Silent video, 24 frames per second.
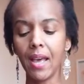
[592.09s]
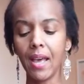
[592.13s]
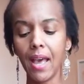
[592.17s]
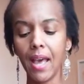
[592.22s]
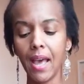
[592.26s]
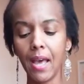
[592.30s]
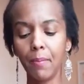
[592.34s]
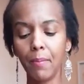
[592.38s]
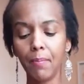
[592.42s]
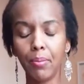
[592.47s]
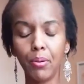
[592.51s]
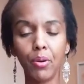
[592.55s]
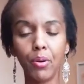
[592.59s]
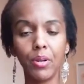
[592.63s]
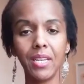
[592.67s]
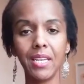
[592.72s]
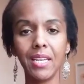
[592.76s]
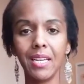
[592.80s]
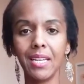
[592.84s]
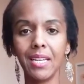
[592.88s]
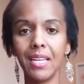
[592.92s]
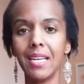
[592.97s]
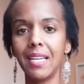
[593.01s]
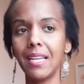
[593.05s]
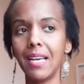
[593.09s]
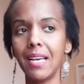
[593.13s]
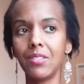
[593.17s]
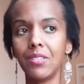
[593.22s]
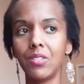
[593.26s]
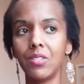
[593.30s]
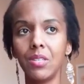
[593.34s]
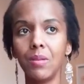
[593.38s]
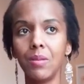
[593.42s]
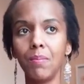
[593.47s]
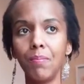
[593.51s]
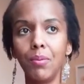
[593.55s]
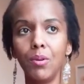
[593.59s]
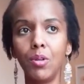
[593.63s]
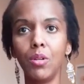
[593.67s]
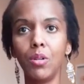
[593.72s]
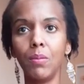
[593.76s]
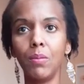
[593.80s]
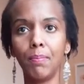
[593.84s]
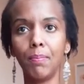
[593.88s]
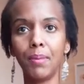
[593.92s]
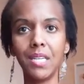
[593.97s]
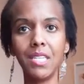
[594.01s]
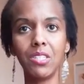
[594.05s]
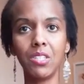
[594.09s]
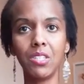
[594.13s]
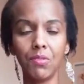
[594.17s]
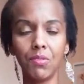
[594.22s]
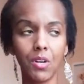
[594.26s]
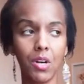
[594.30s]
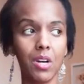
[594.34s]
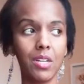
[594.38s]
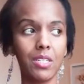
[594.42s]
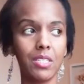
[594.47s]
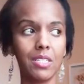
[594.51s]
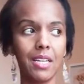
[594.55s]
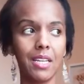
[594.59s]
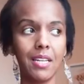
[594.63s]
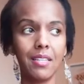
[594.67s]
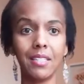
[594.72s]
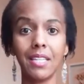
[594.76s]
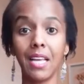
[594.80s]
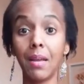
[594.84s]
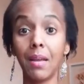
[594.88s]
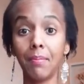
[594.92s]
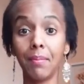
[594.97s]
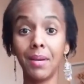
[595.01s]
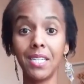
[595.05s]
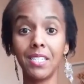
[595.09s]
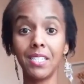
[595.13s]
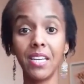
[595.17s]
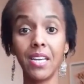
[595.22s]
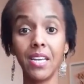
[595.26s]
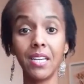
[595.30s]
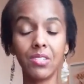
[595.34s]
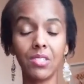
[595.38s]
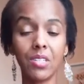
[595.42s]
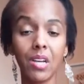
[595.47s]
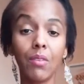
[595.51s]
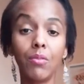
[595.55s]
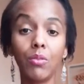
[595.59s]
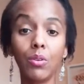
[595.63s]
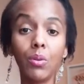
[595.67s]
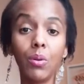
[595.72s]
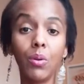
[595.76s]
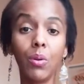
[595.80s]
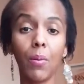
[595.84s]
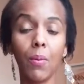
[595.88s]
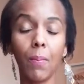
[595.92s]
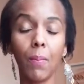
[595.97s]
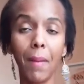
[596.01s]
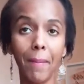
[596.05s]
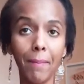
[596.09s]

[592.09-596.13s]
and putting it in a simple piece of content that might take several